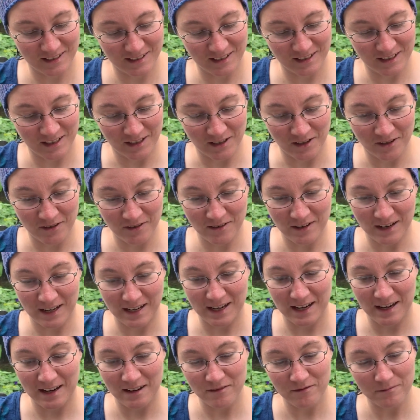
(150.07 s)
I
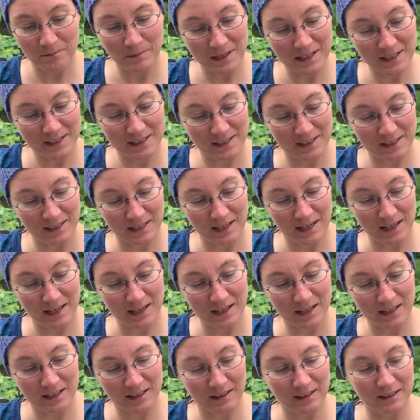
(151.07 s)
have my
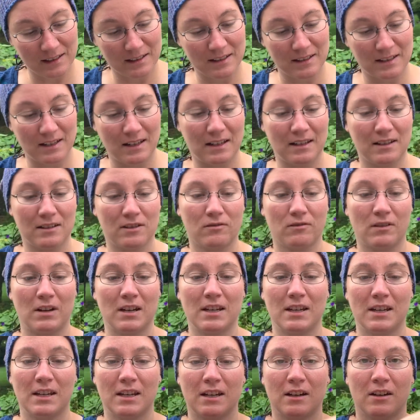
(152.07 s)
steek. Let's see, it's
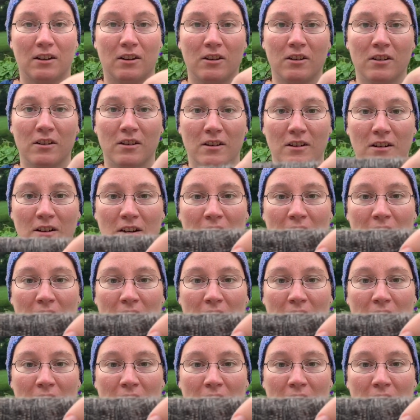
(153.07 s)
right here.